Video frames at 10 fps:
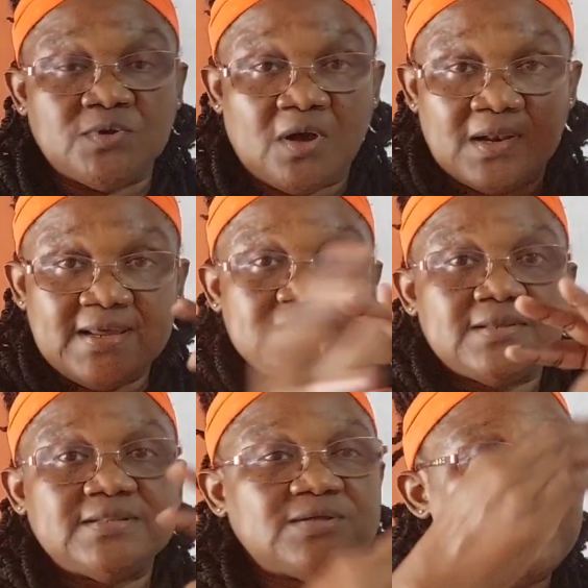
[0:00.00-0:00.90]
call
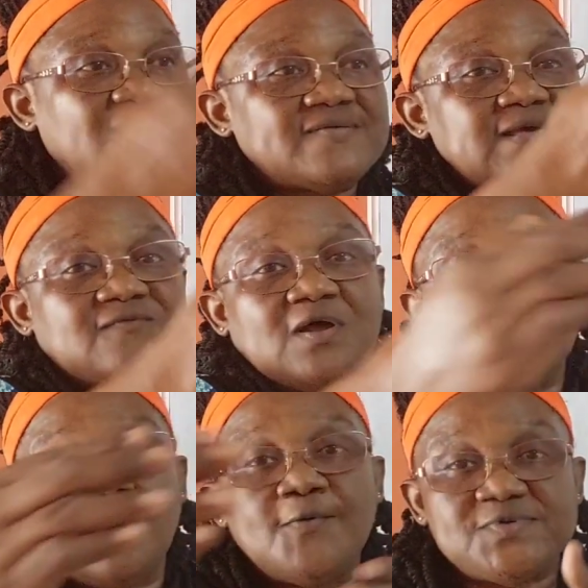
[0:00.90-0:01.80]
it, that you have several
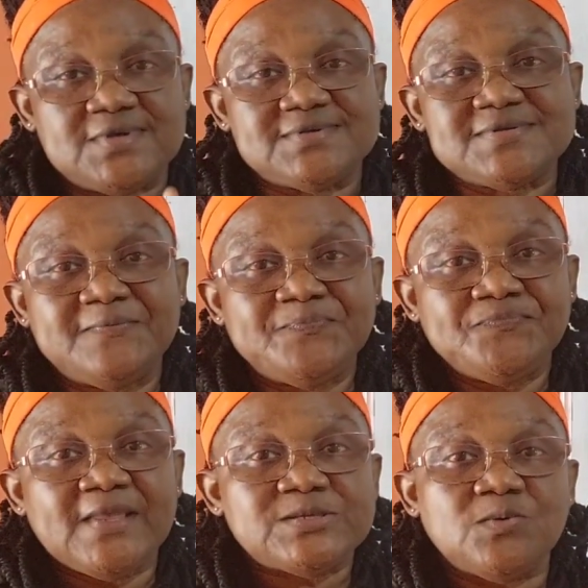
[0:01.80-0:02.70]
houses.
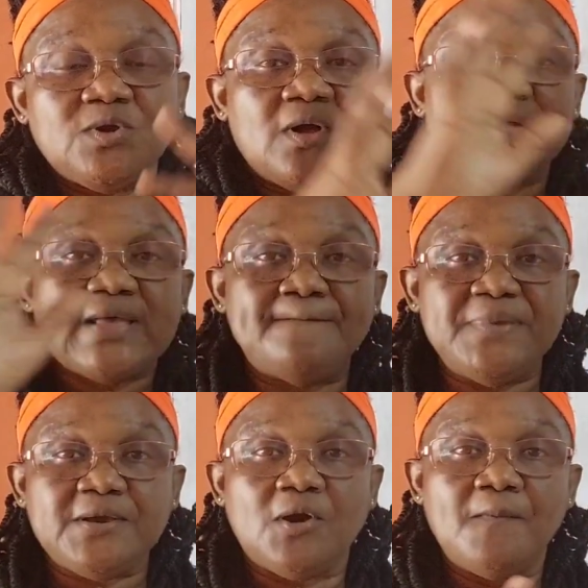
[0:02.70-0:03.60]
So we call it a
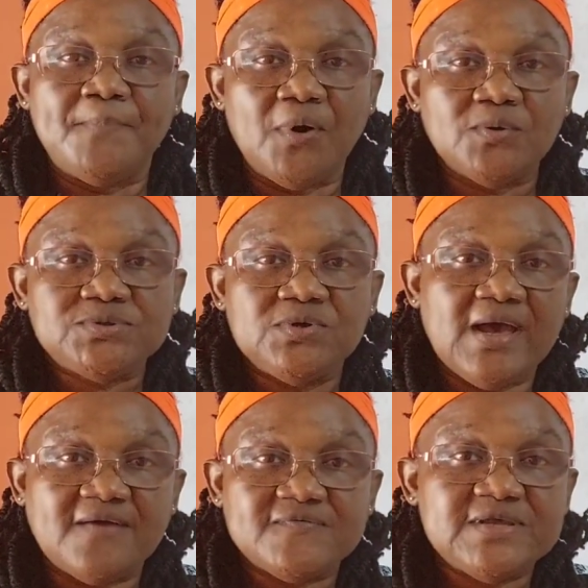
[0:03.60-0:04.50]
big compound. So you
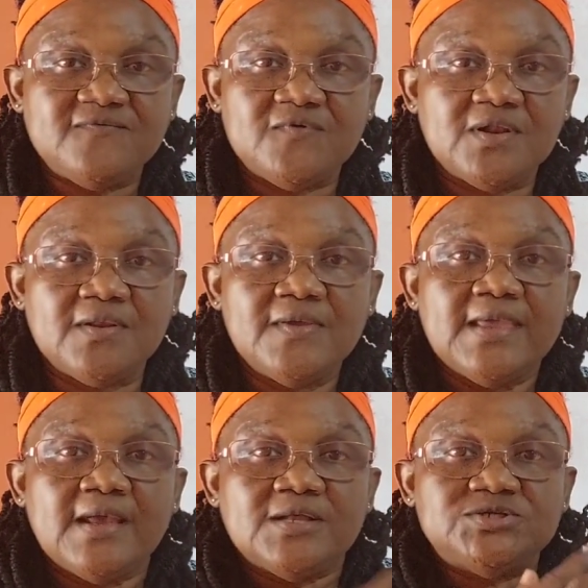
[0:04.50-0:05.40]
have several
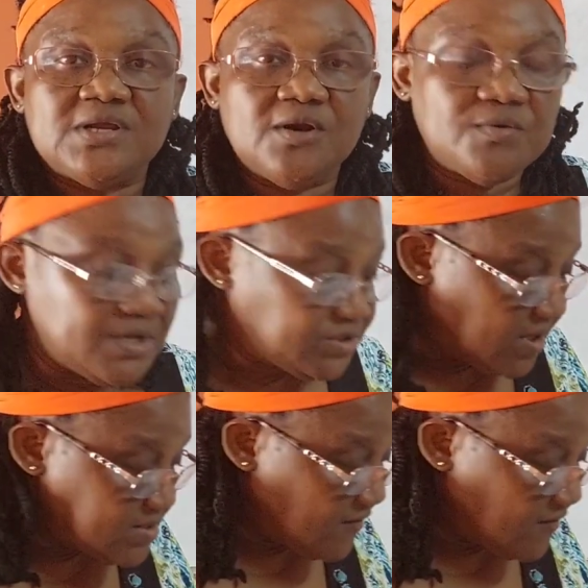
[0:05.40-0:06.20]
generations